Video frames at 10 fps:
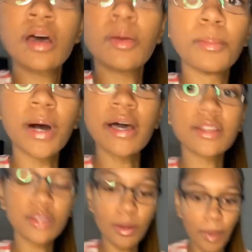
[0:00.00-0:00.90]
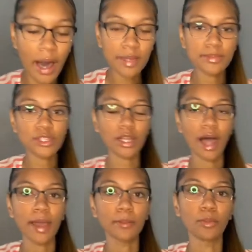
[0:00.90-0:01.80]
the bottoms are like
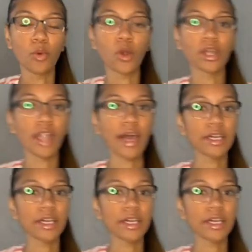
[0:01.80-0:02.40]
more like a,